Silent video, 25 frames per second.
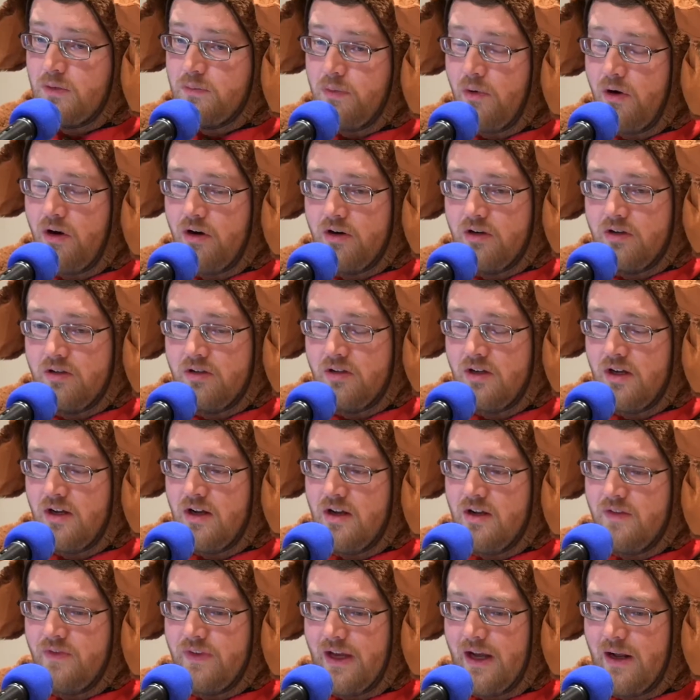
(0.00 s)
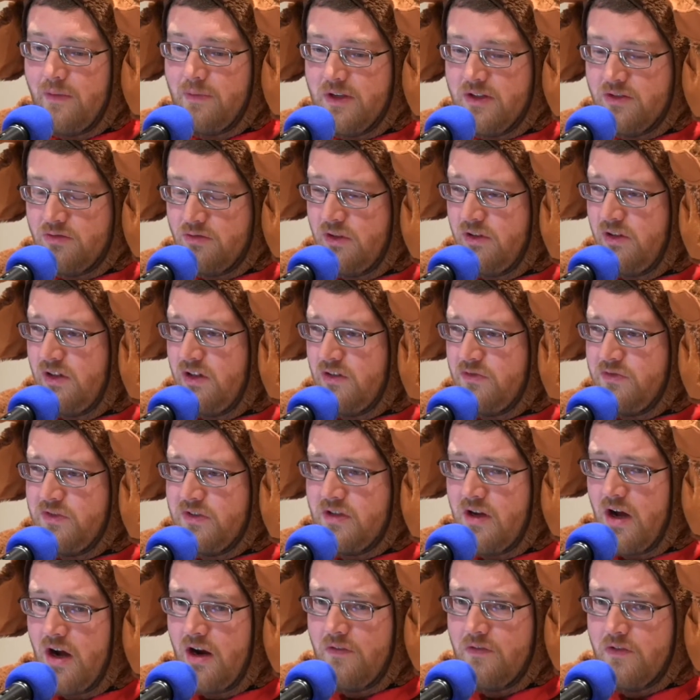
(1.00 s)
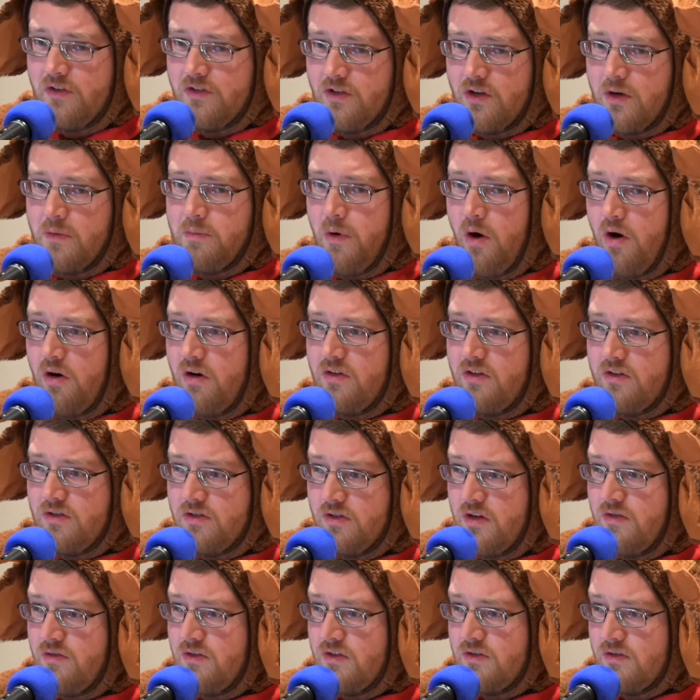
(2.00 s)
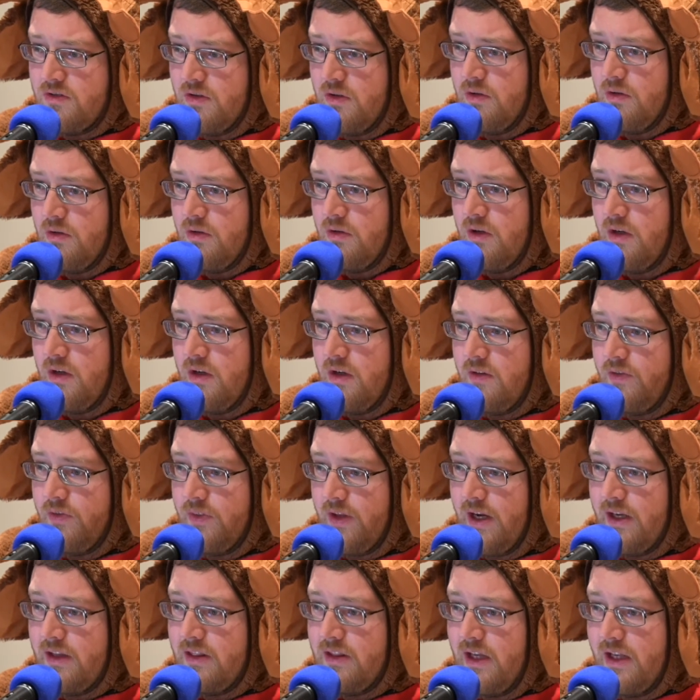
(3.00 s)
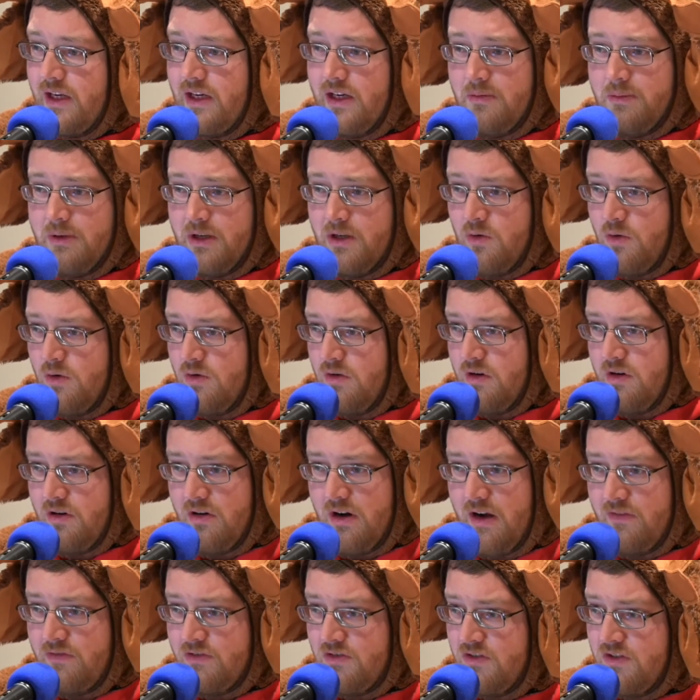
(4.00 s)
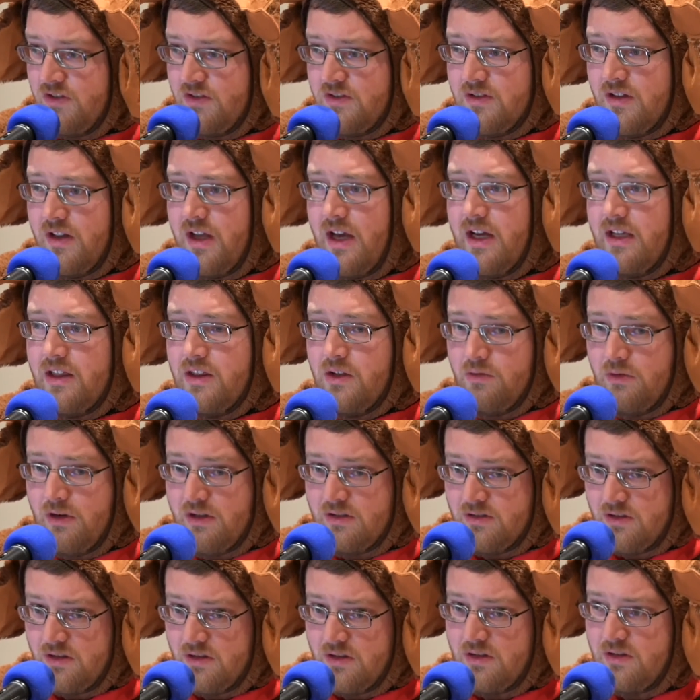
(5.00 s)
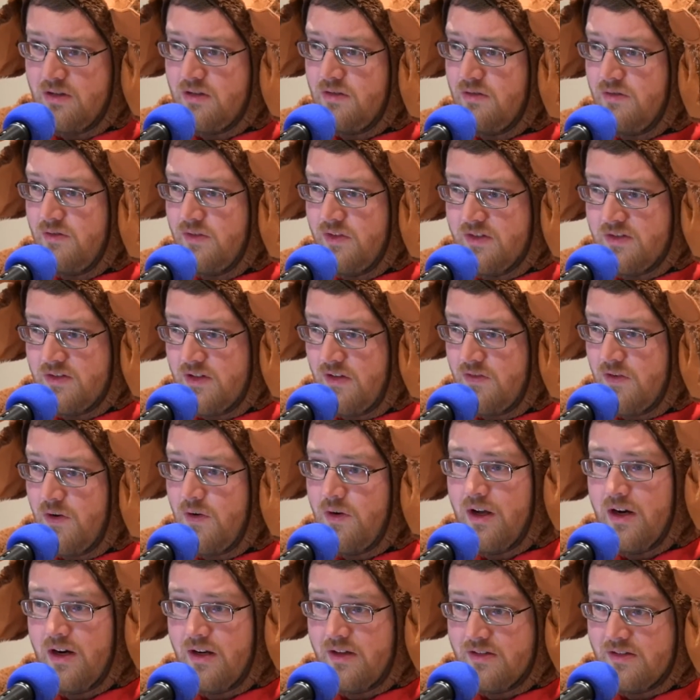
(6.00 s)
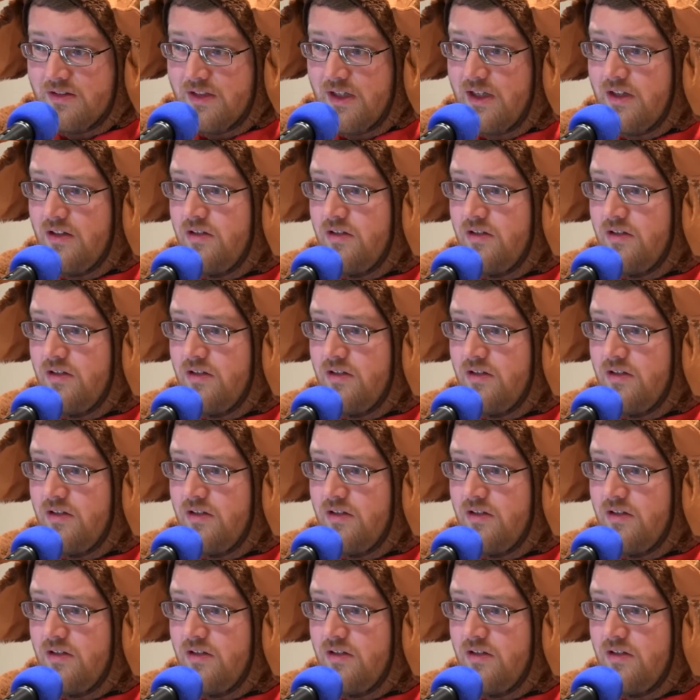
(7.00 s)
part, because really your photographers are a part of the service too. They need to be choreographed just like the rest of the stuff going on stage.